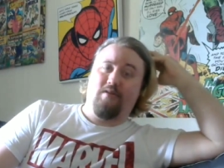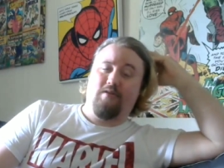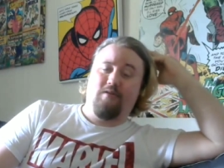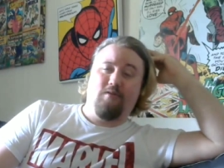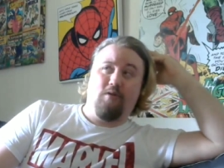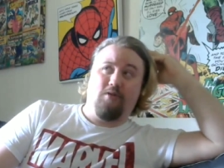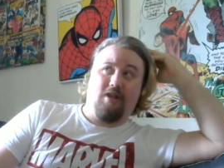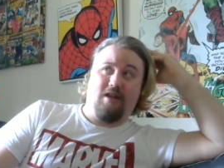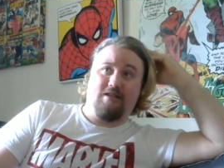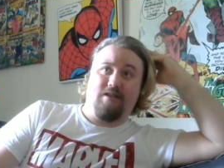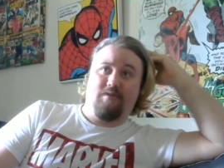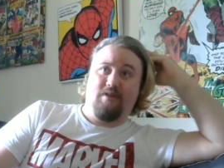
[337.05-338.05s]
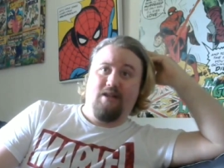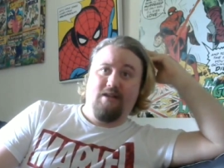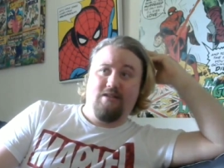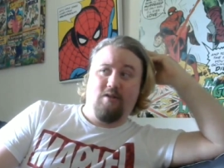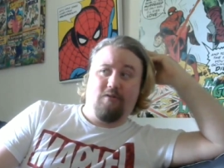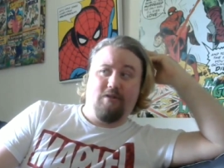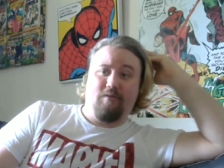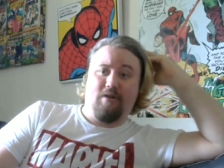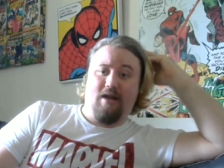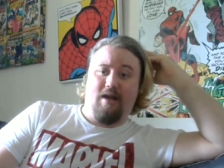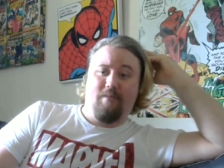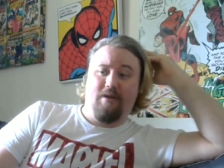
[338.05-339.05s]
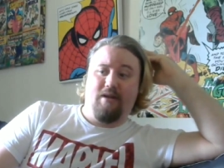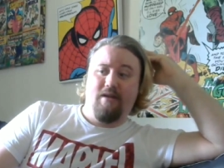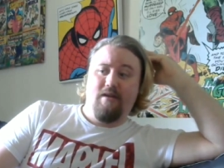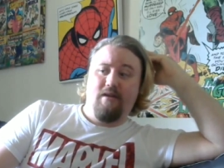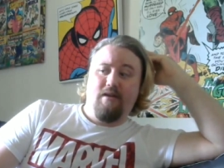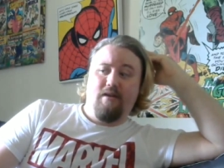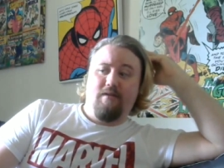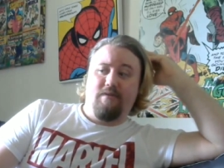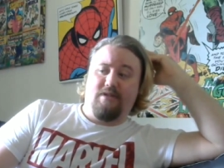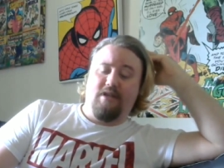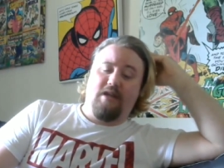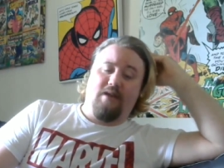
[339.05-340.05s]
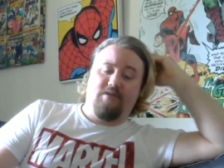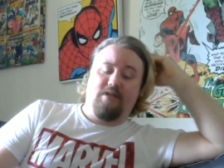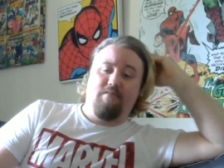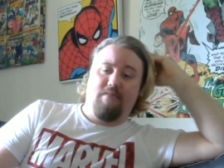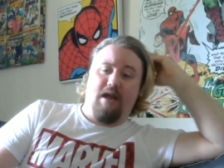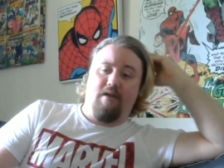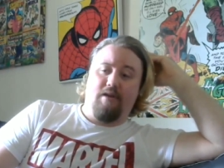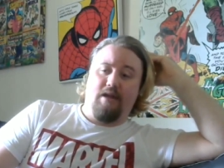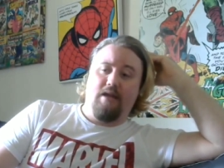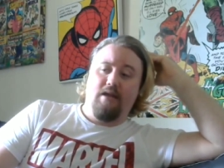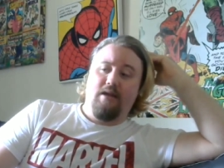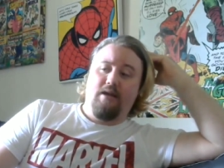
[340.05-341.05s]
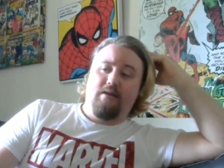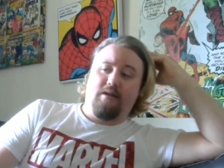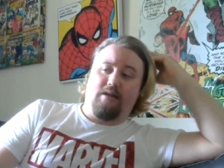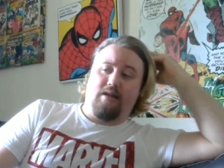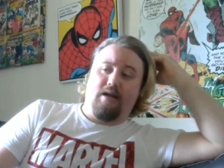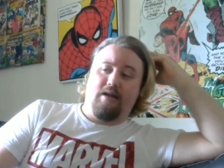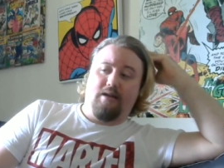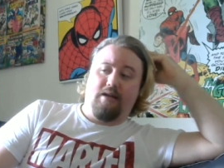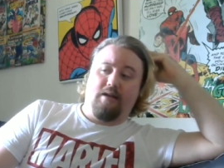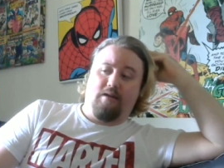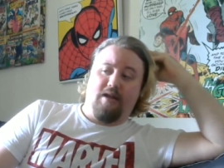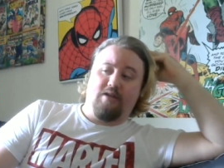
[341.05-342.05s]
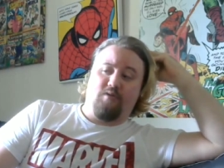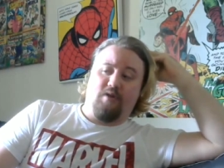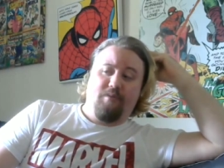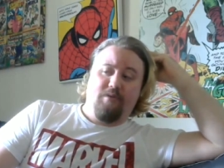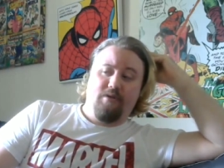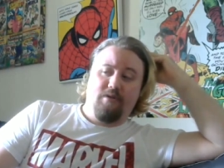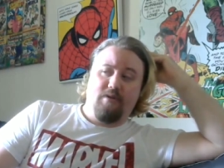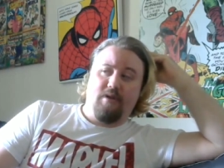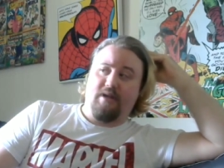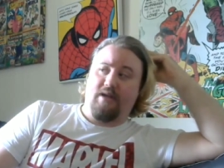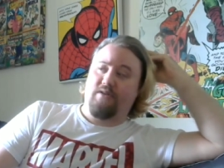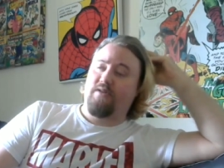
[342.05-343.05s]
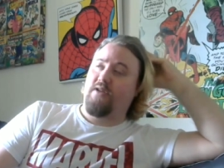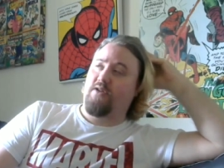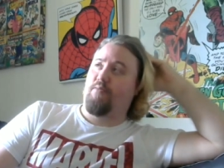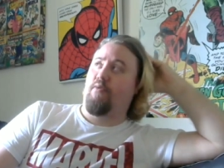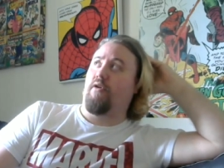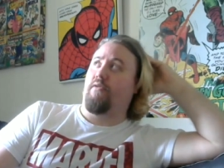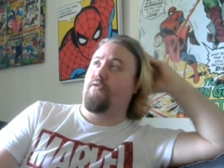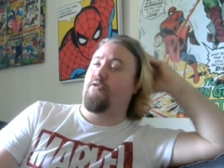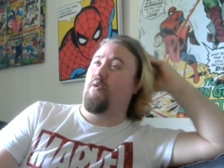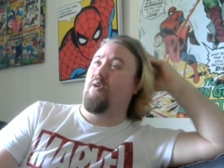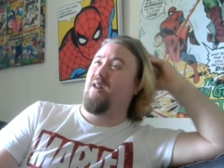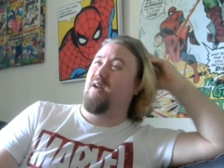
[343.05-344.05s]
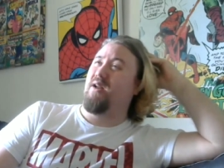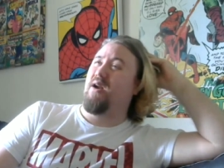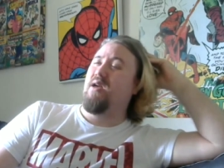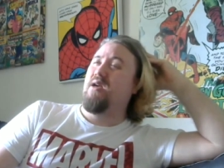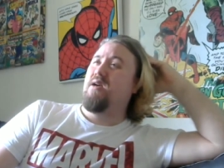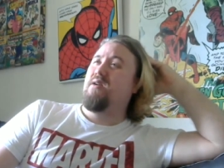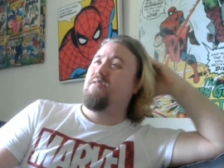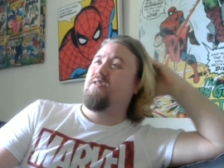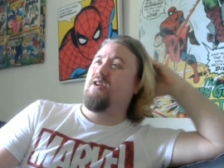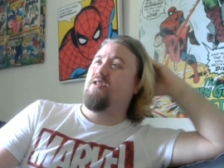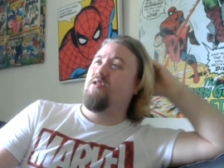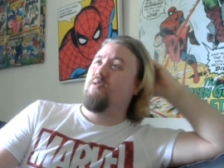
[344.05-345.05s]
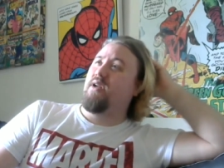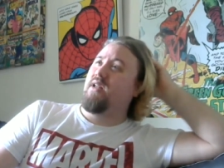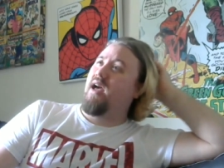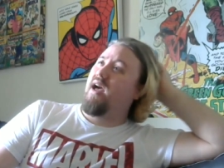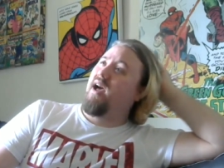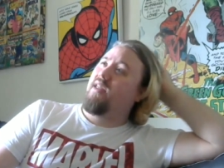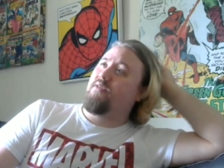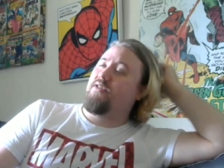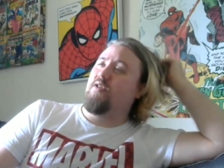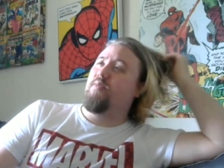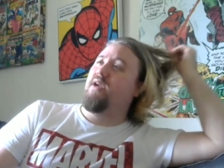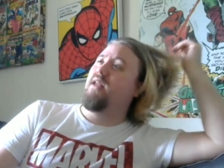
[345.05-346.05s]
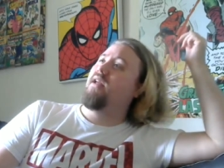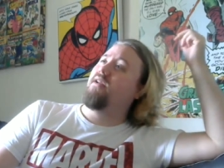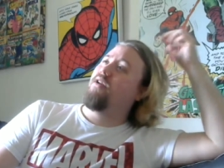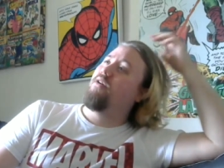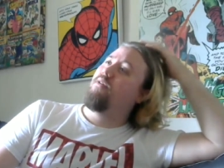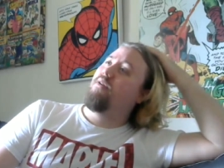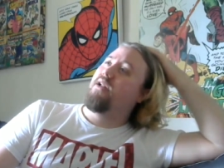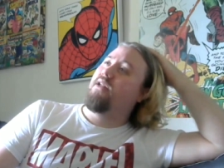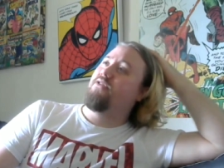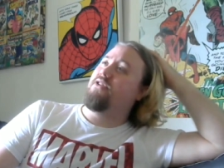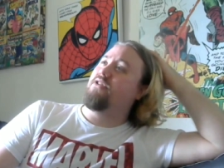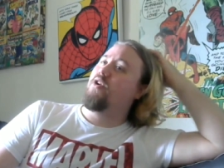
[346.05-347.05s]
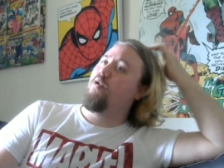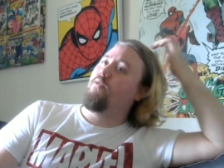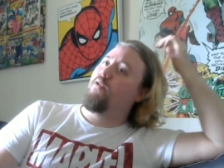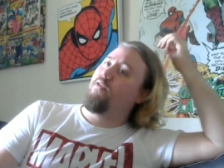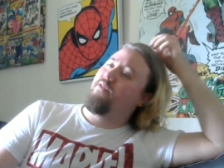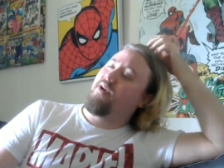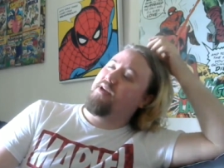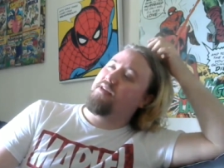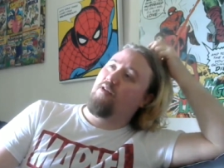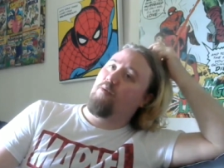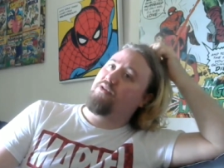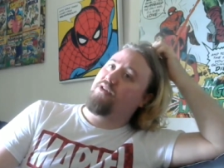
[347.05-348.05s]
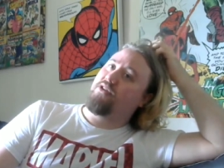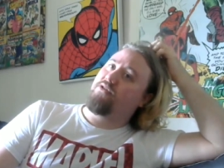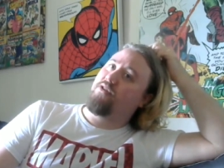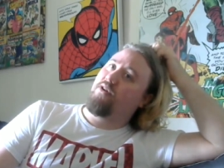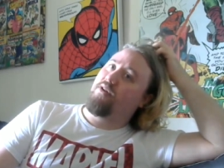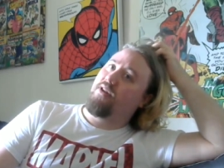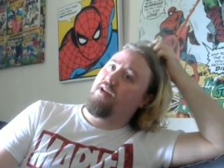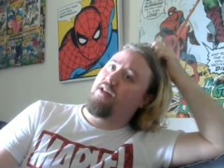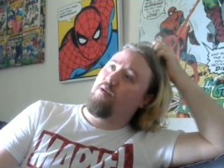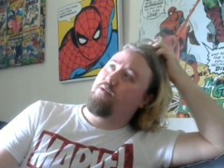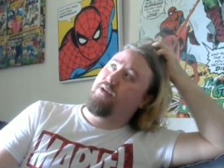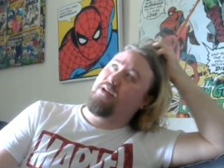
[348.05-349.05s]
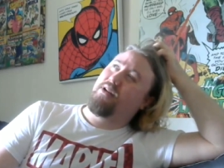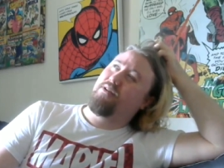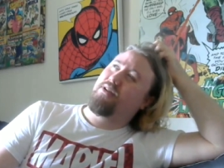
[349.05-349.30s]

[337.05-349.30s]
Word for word: Just those kind of stuff. But then it's nothing really happening. You see, can we see Mary declining class rep? I guess that's part of the storyline there. So you're doing that, so you're being like, oh, and then she's going for her face, and almost kissing her, and the other whole thing there.